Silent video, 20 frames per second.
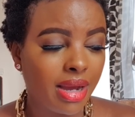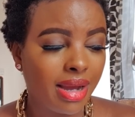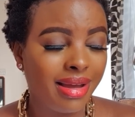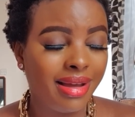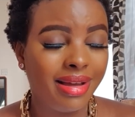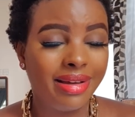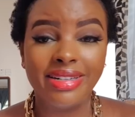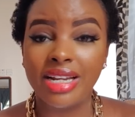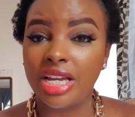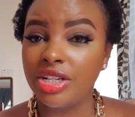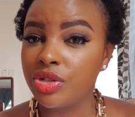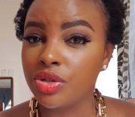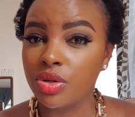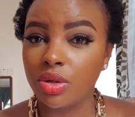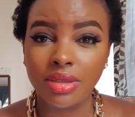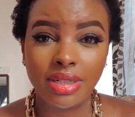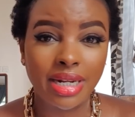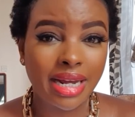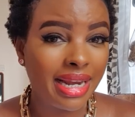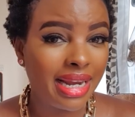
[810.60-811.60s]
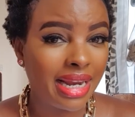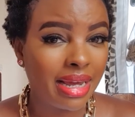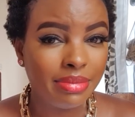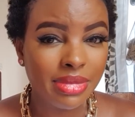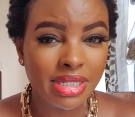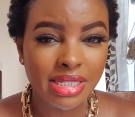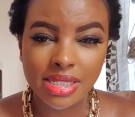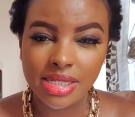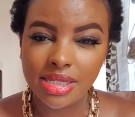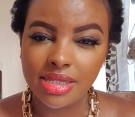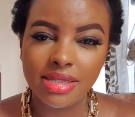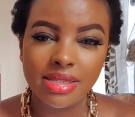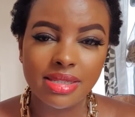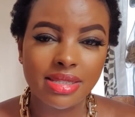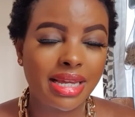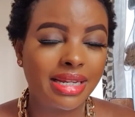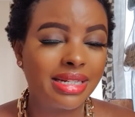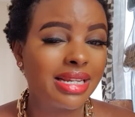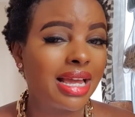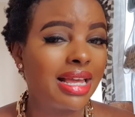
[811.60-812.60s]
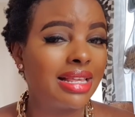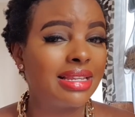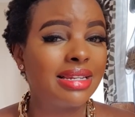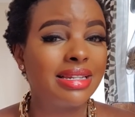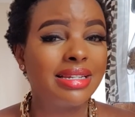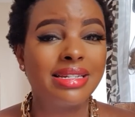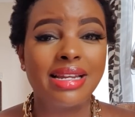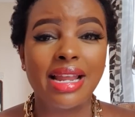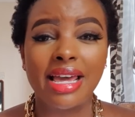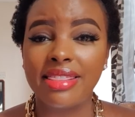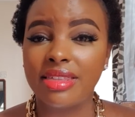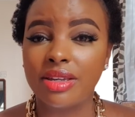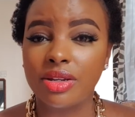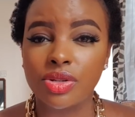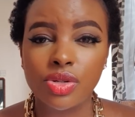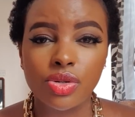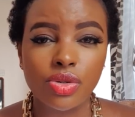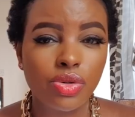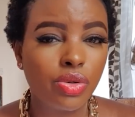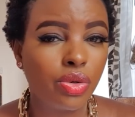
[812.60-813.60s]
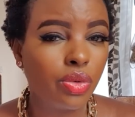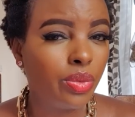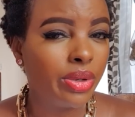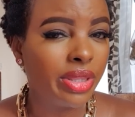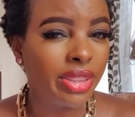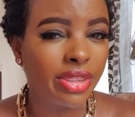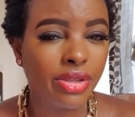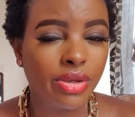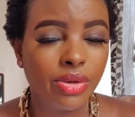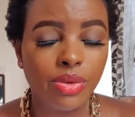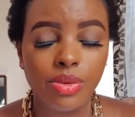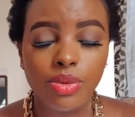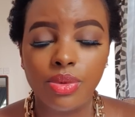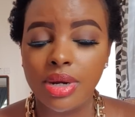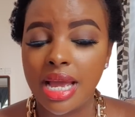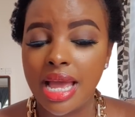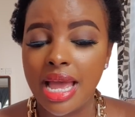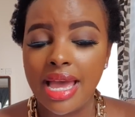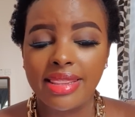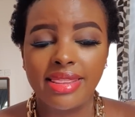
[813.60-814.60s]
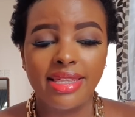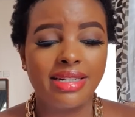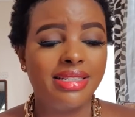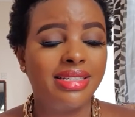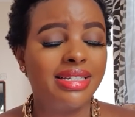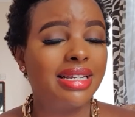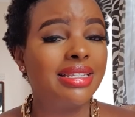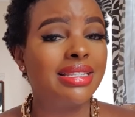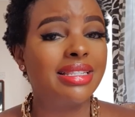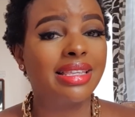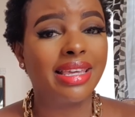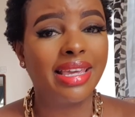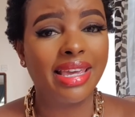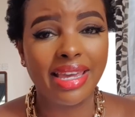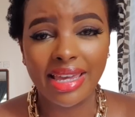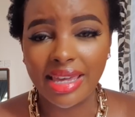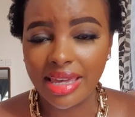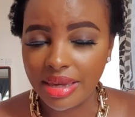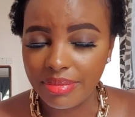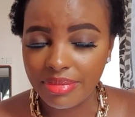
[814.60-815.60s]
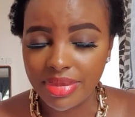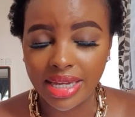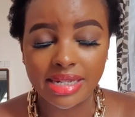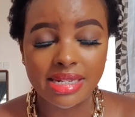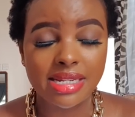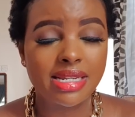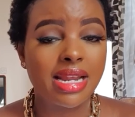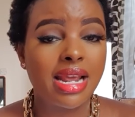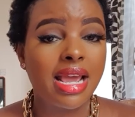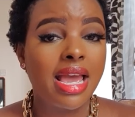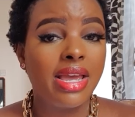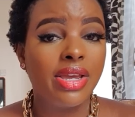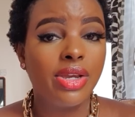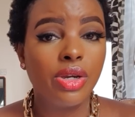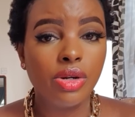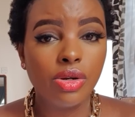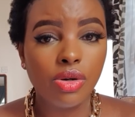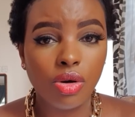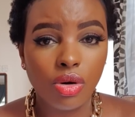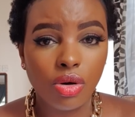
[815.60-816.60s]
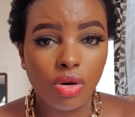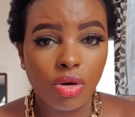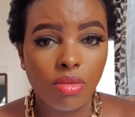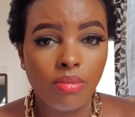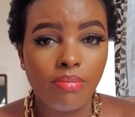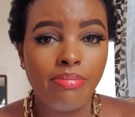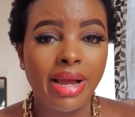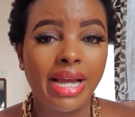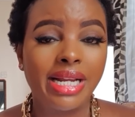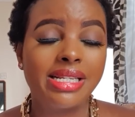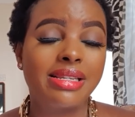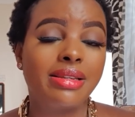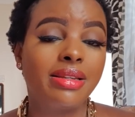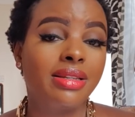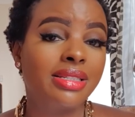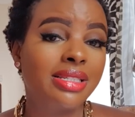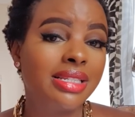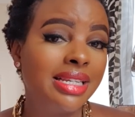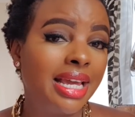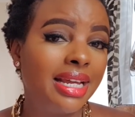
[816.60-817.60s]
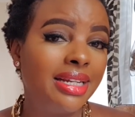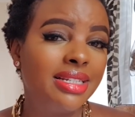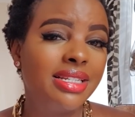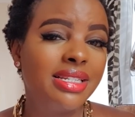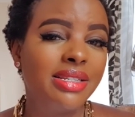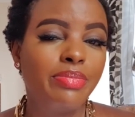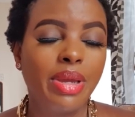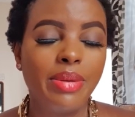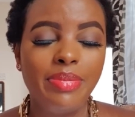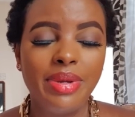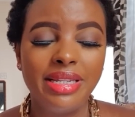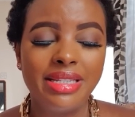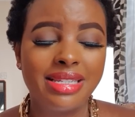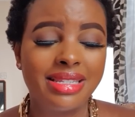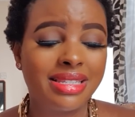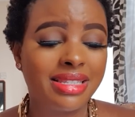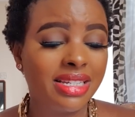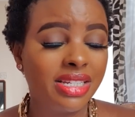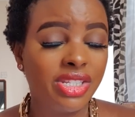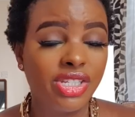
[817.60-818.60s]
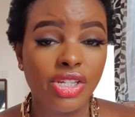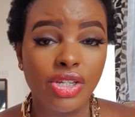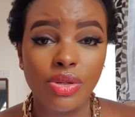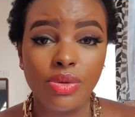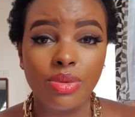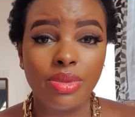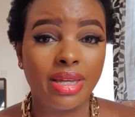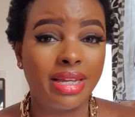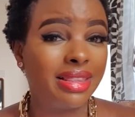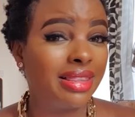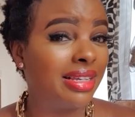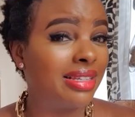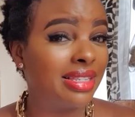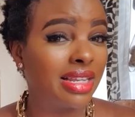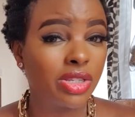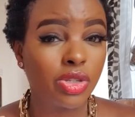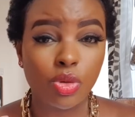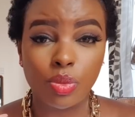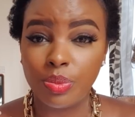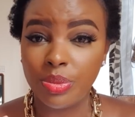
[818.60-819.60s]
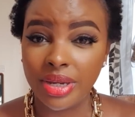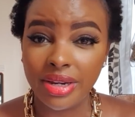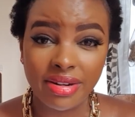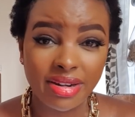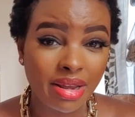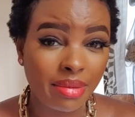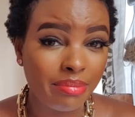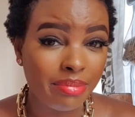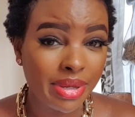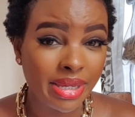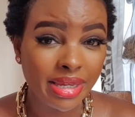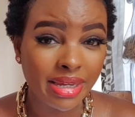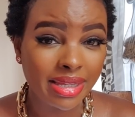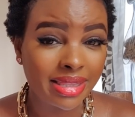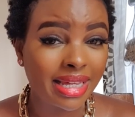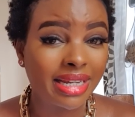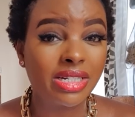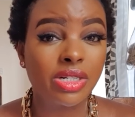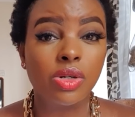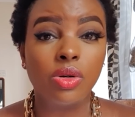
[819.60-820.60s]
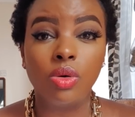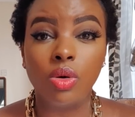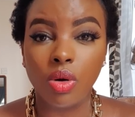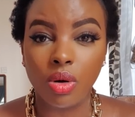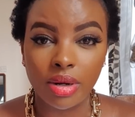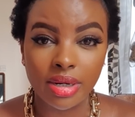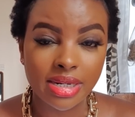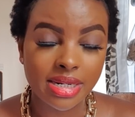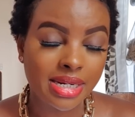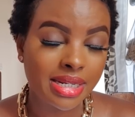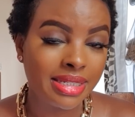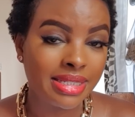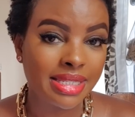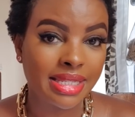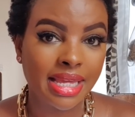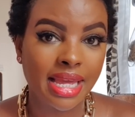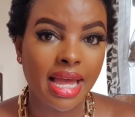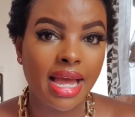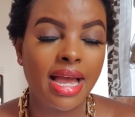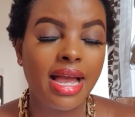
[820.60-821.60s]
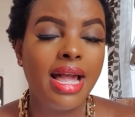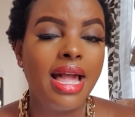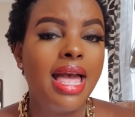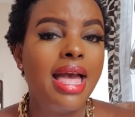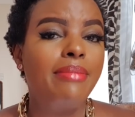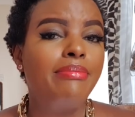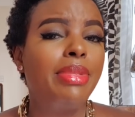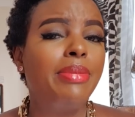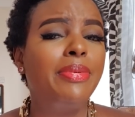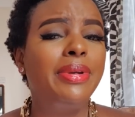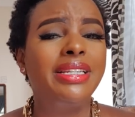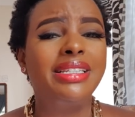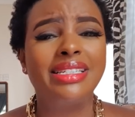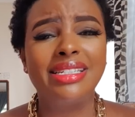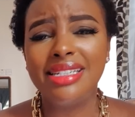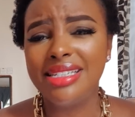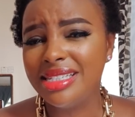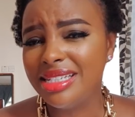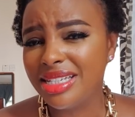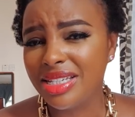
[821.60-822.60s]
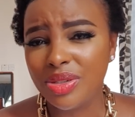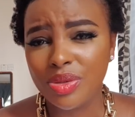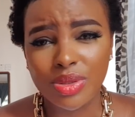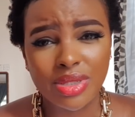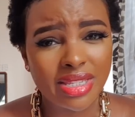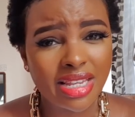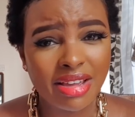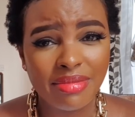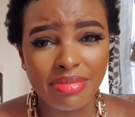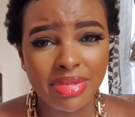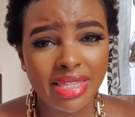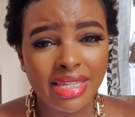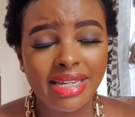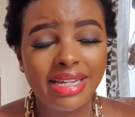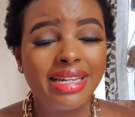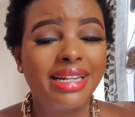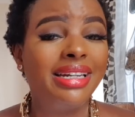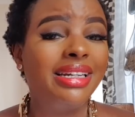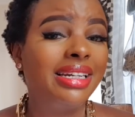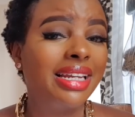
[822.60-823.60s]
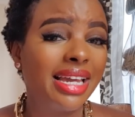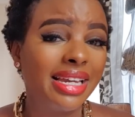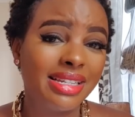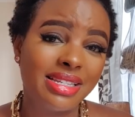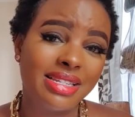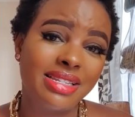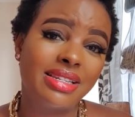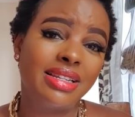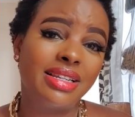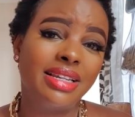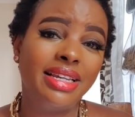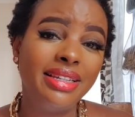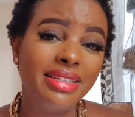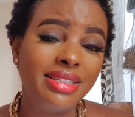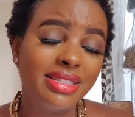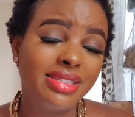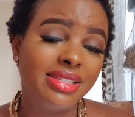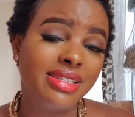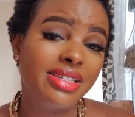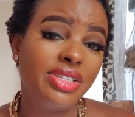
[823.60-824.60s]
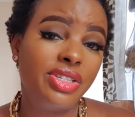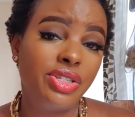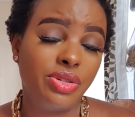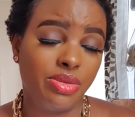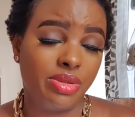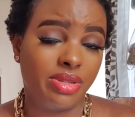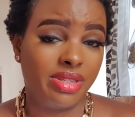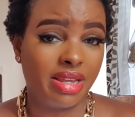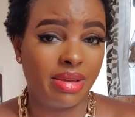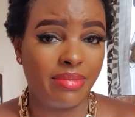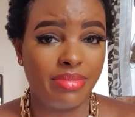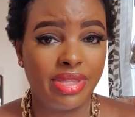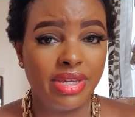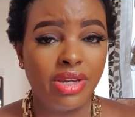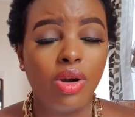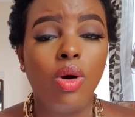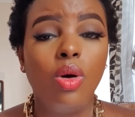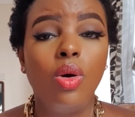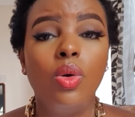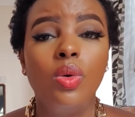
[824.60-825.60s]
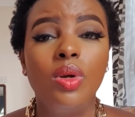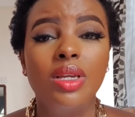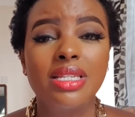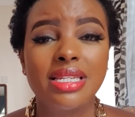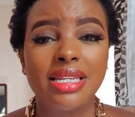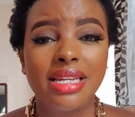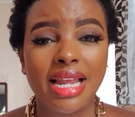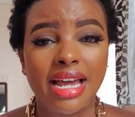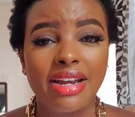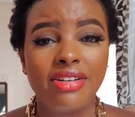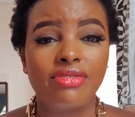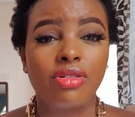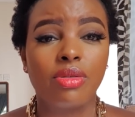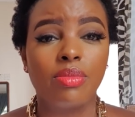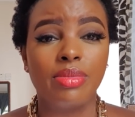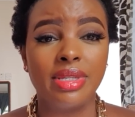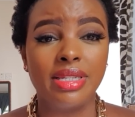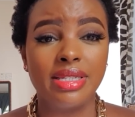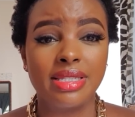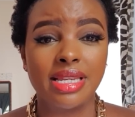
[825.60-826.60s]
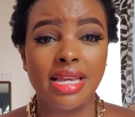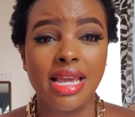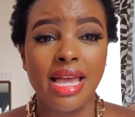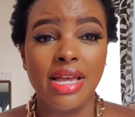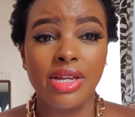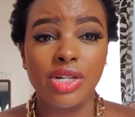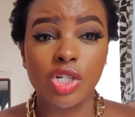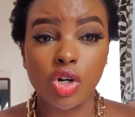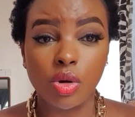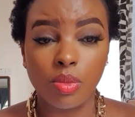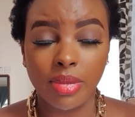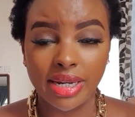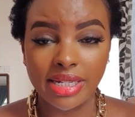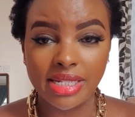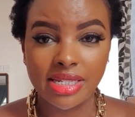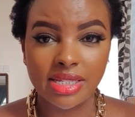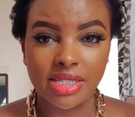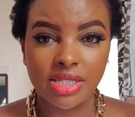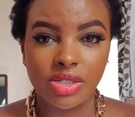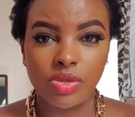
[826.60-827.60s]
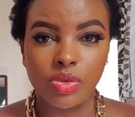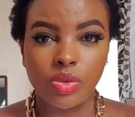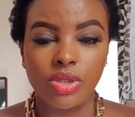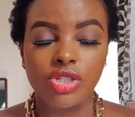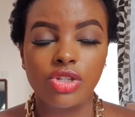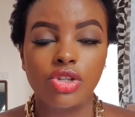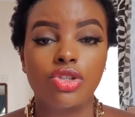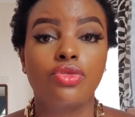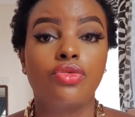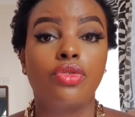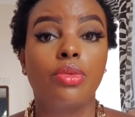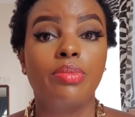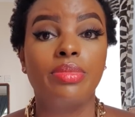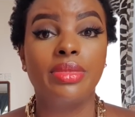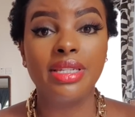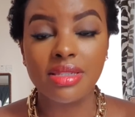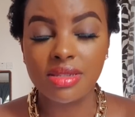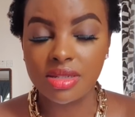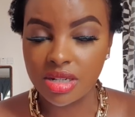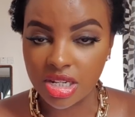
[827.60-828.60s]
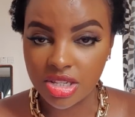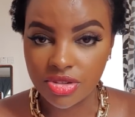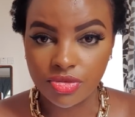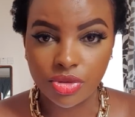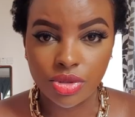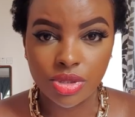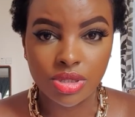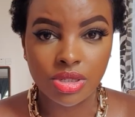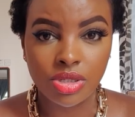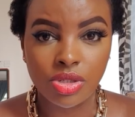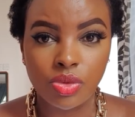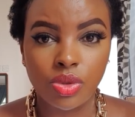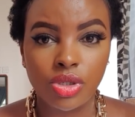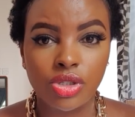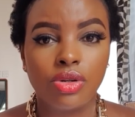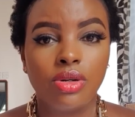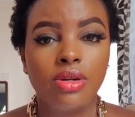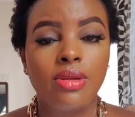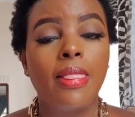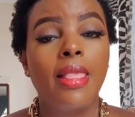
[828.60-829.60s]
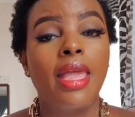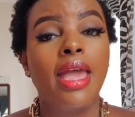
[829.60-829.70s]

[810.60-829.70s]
natural calamities that has nothing to do with you, that just came, that, you know, but maybe it's teaching you that there's a superior being, that God is there, maybe teaching you something. Let it teach you something. Always learn from these traumatic situations, from this stressful situation.